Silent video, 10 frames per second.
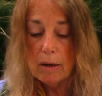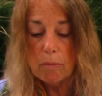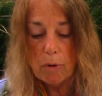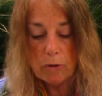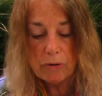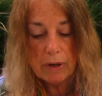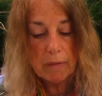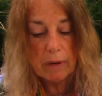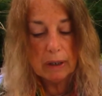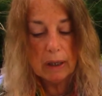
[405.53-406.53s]
Most
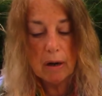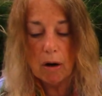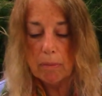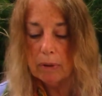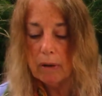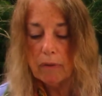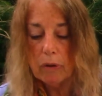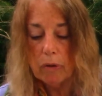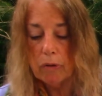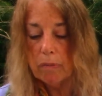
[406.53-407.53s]
definitely, our beloved
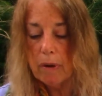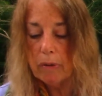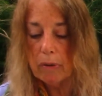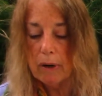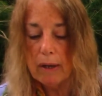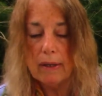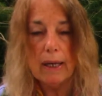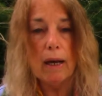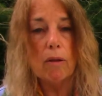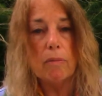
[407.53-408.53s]
Earth Mother and the
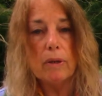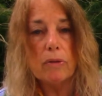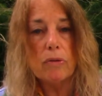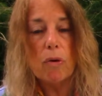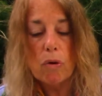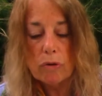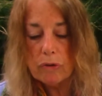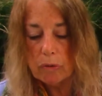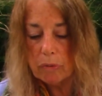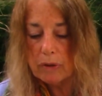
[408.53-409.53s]
elements
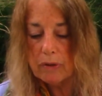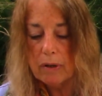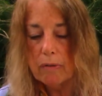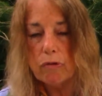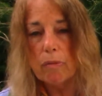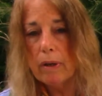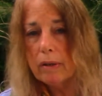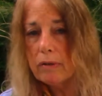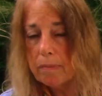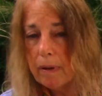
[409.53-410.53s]
also receive
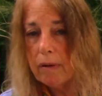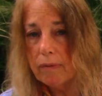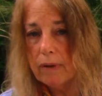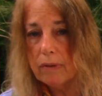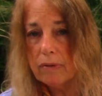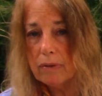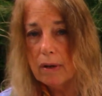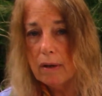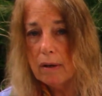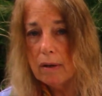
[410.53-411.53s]
tremendous benefits
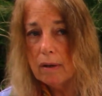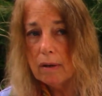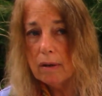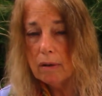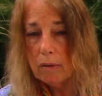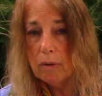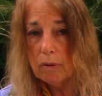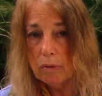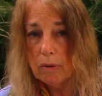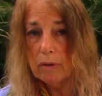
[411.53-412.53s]

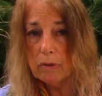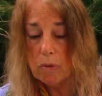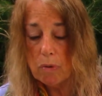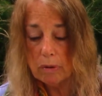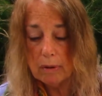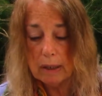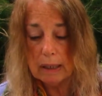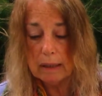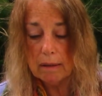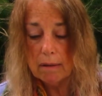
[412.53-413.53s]
during this
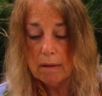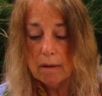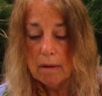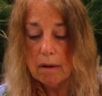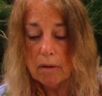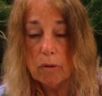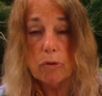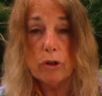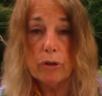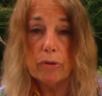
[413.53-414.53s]
quarantine. Our
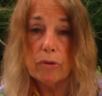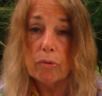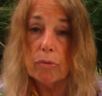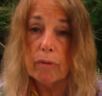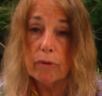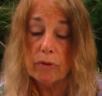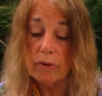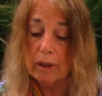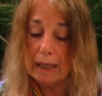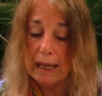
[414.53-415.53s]
oceans, the rivers,
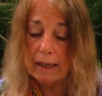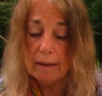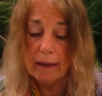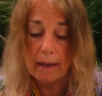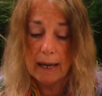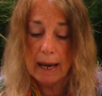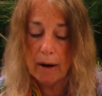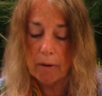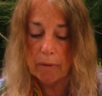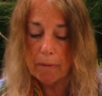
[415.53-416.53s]
the land, and
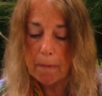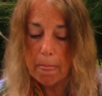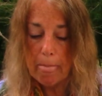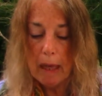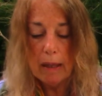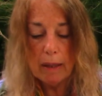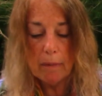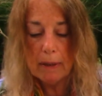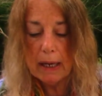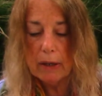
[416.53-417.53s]
air. They
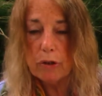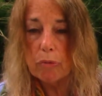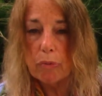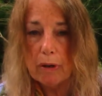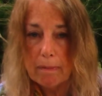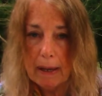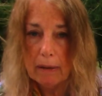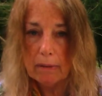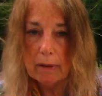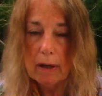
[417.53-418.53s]
began to
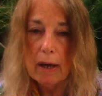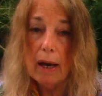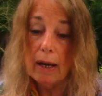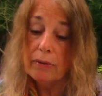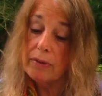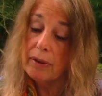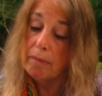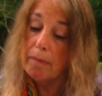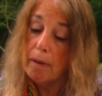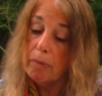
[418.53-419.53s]
rebound as
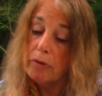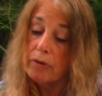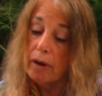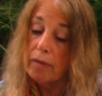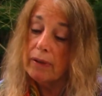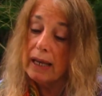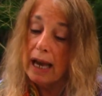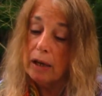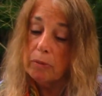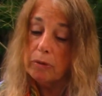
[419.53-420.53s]
did members of the
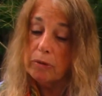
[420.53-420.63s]
animal